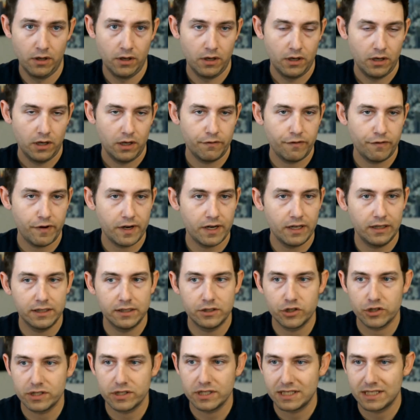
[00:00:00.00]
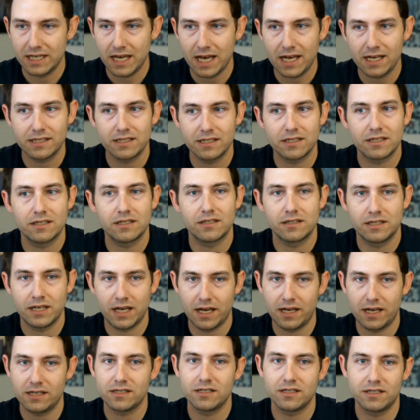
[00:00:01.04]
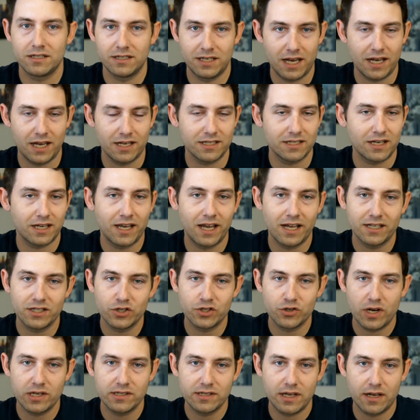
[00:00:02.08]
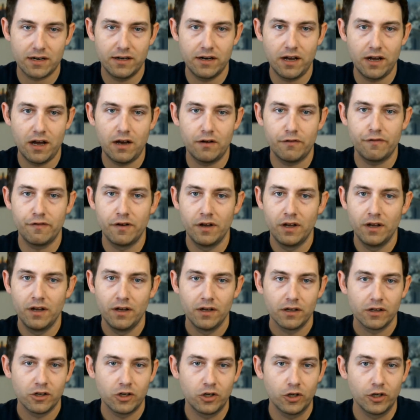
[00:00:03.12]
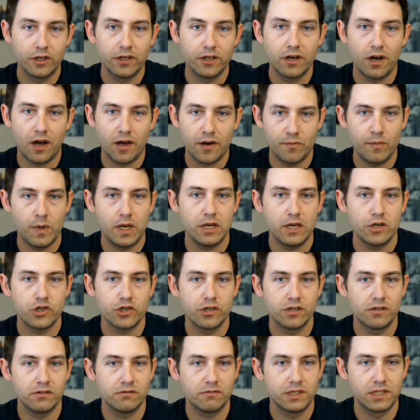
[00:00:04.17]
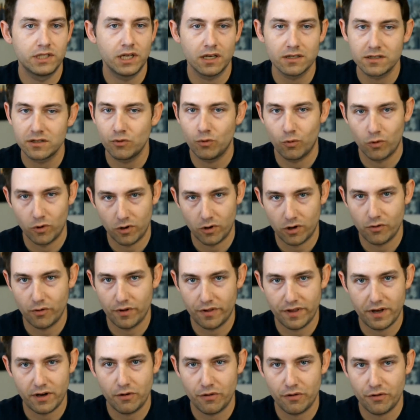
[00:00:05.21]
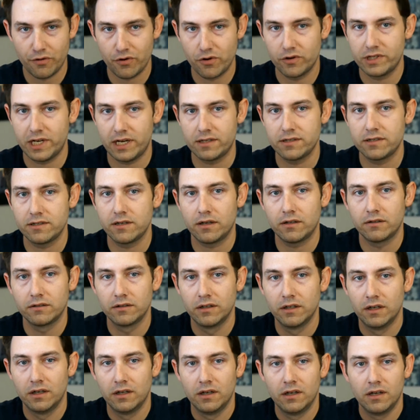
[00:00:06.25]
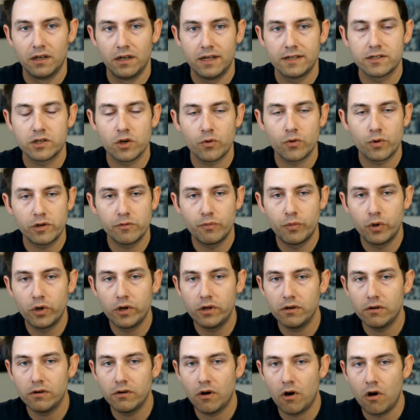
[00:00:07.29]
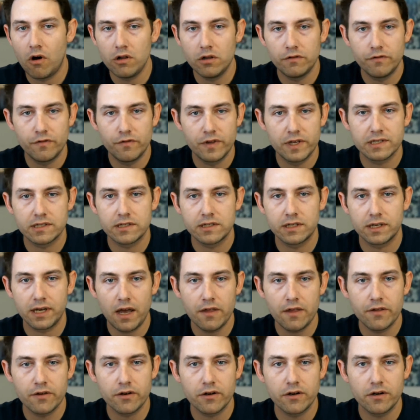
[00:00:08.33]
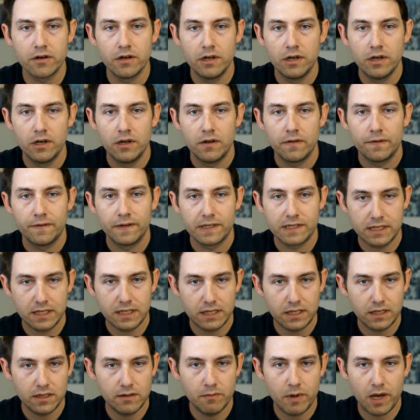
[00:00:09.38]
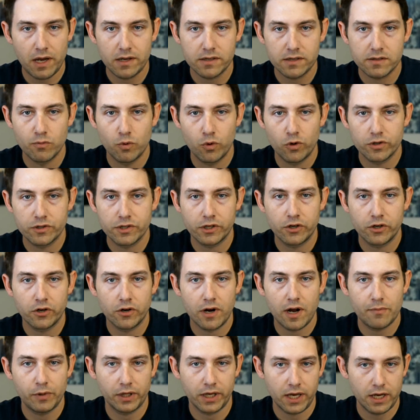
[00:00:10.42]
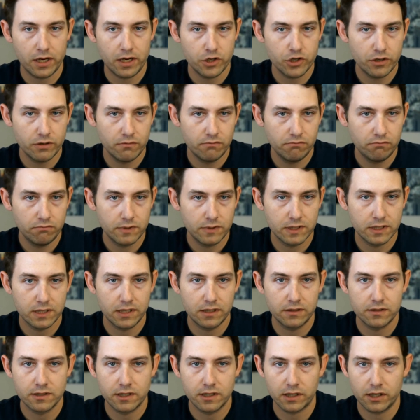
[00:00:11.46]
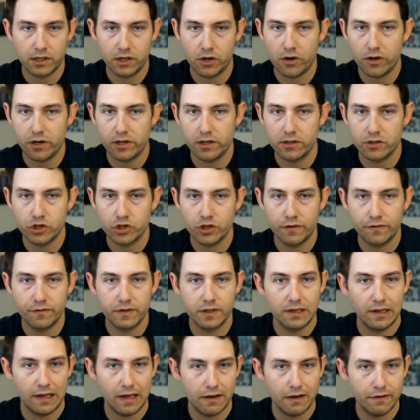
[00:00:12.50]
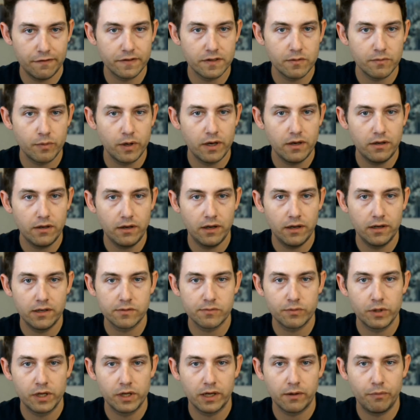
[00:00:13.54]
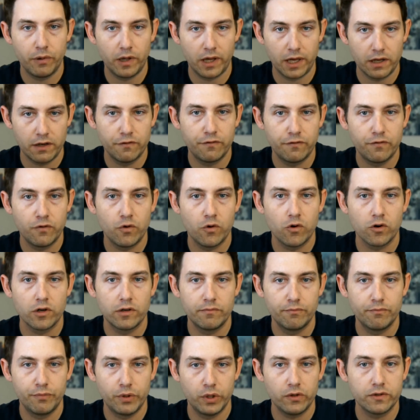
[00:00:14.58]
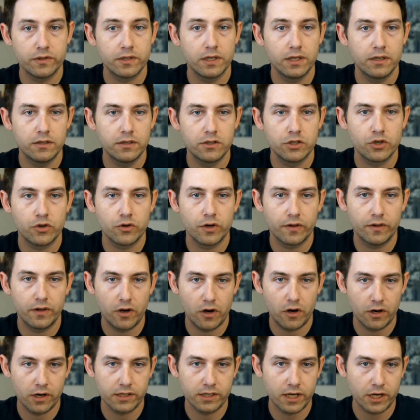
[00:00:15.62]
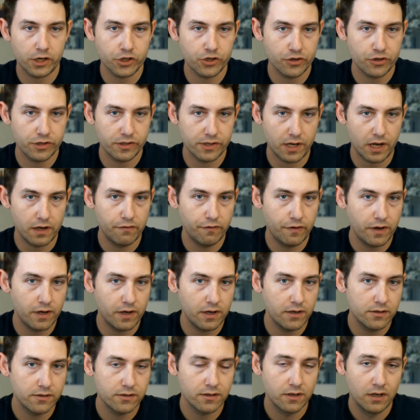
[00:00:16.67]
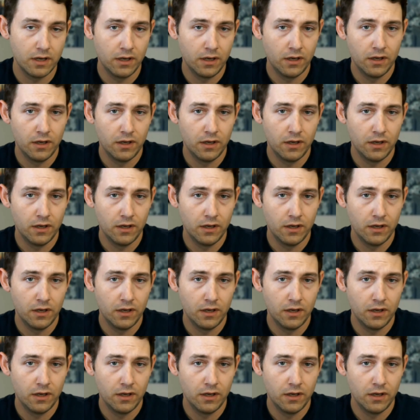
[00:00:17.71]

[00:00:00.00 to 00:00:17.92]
And finally, just test, test, test. I can't stress that enough. Good automation doesn't work without thorough testing. And so when you put all of this together, the team has more secure application since security has shifted left a bit and is being planned for and built in during the architecture design phase.